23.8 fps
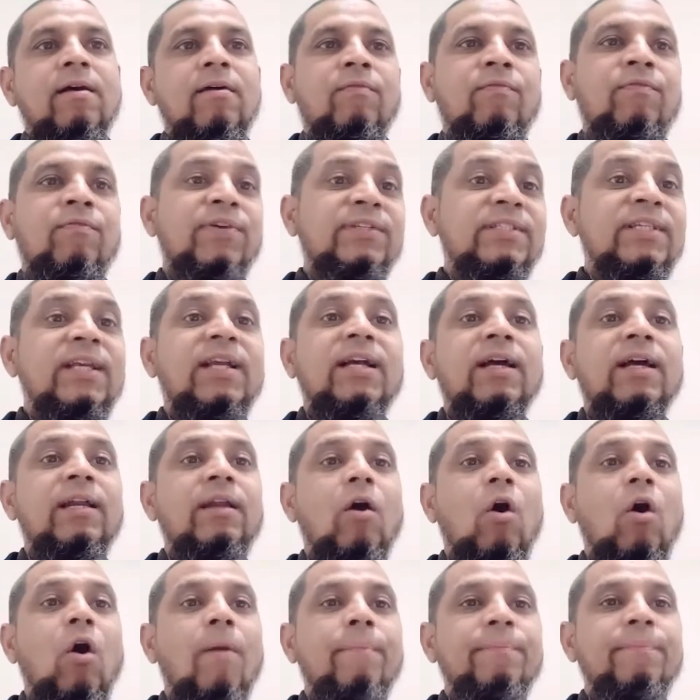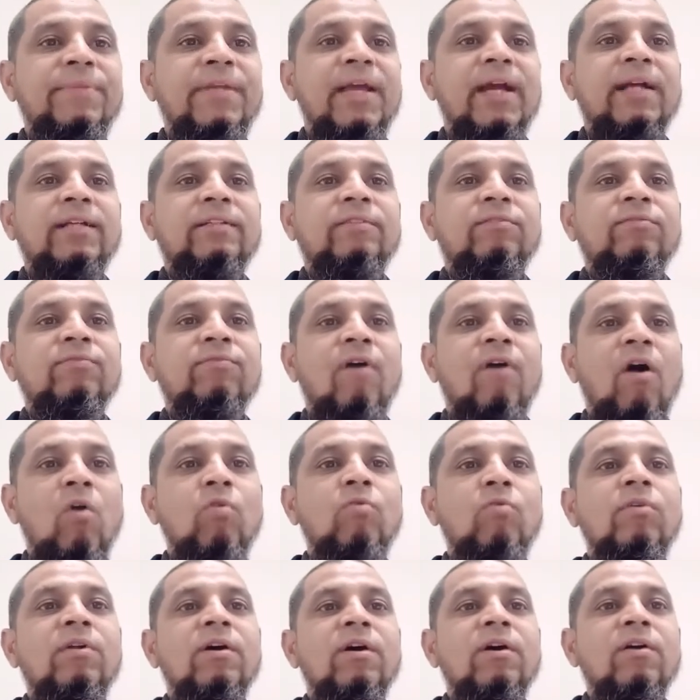Physical objects
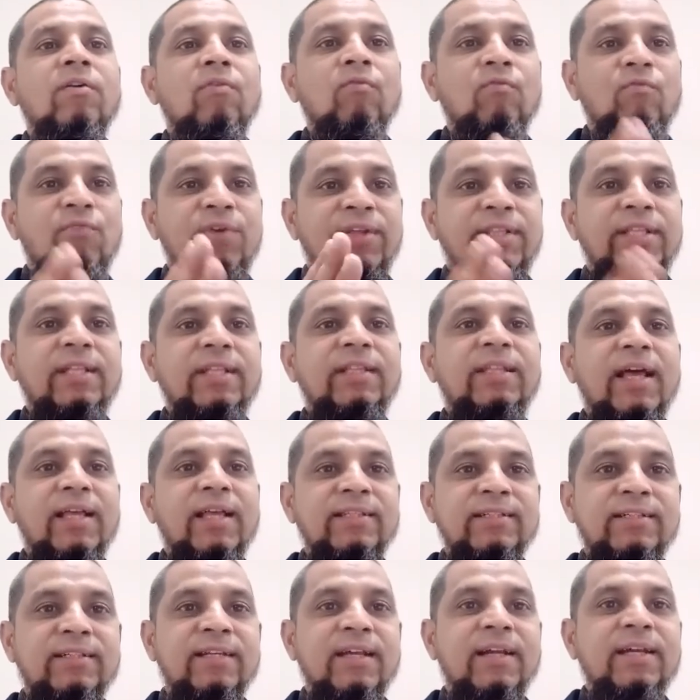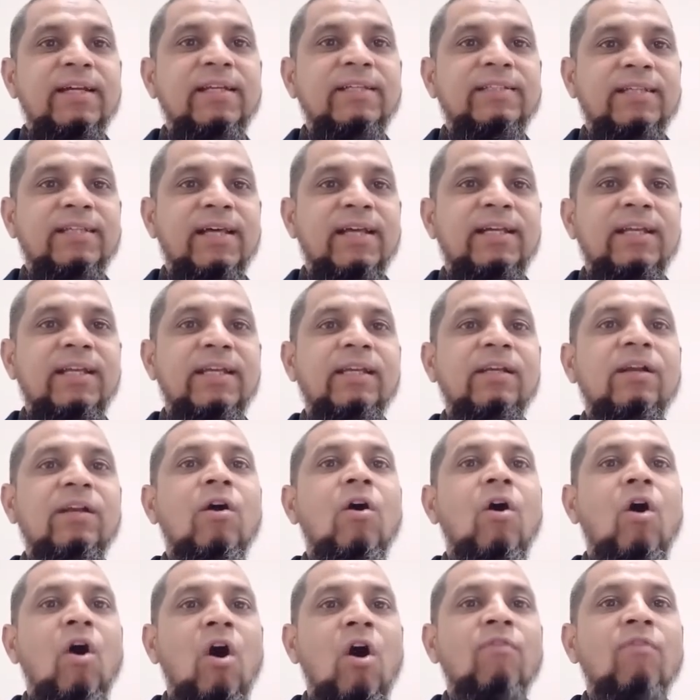found within the study setting,
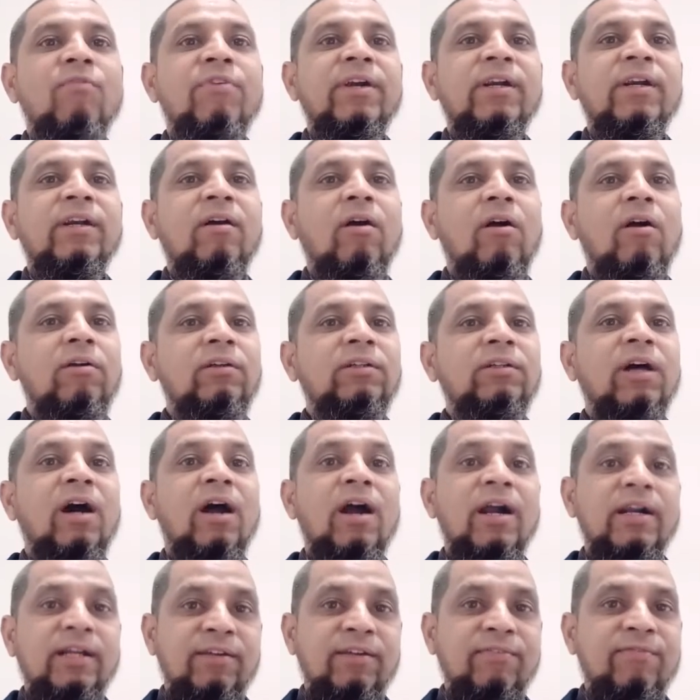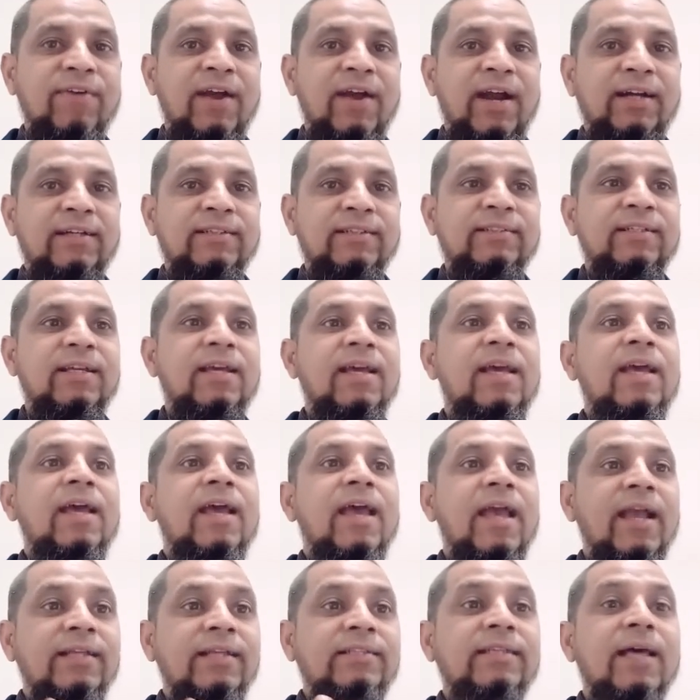often called the artifacts.
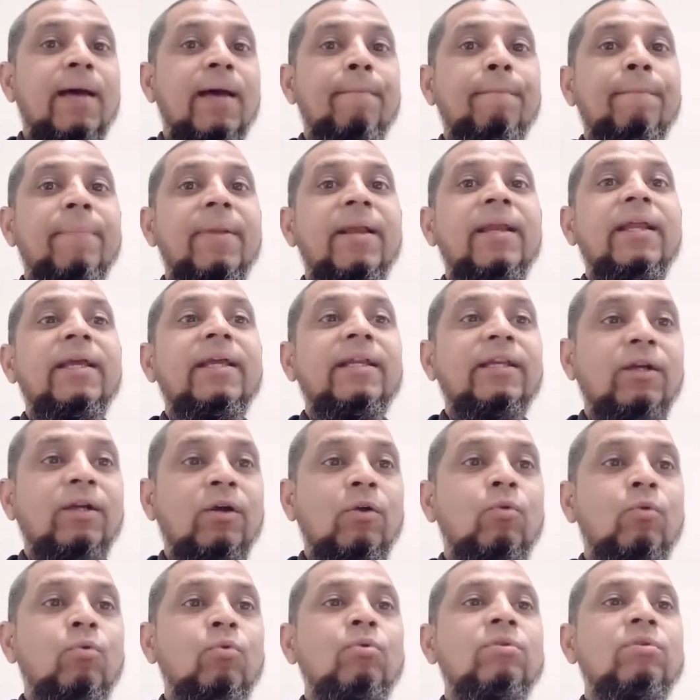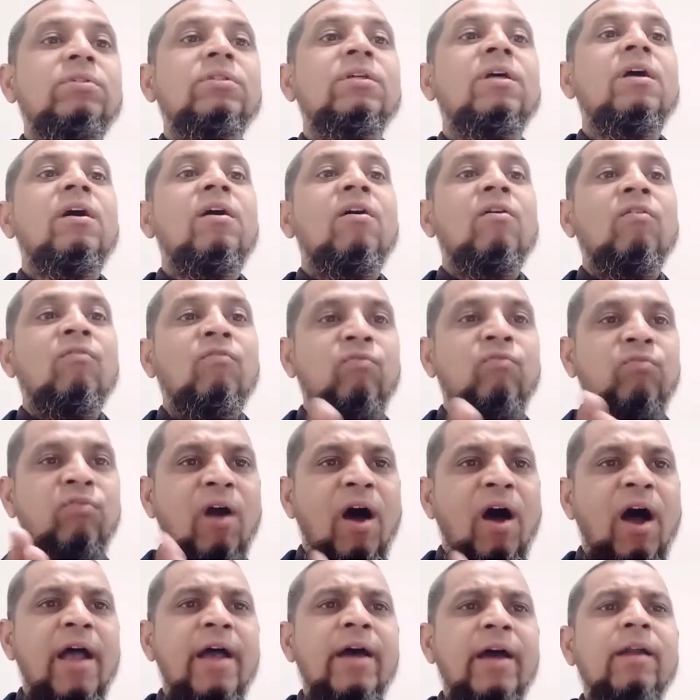Example includes
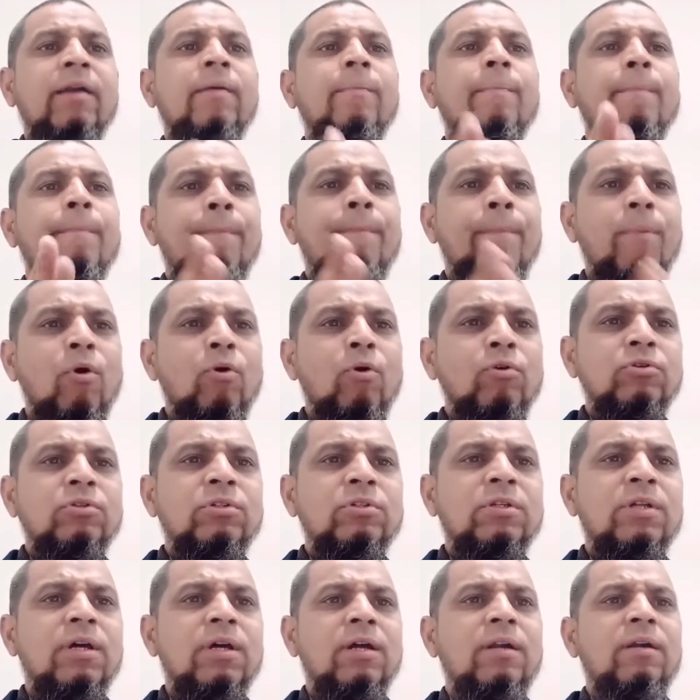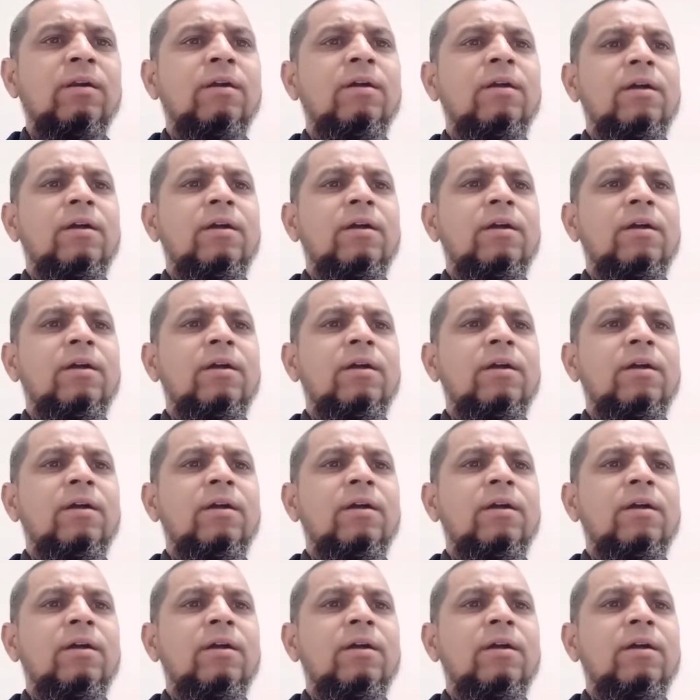flyer, poster,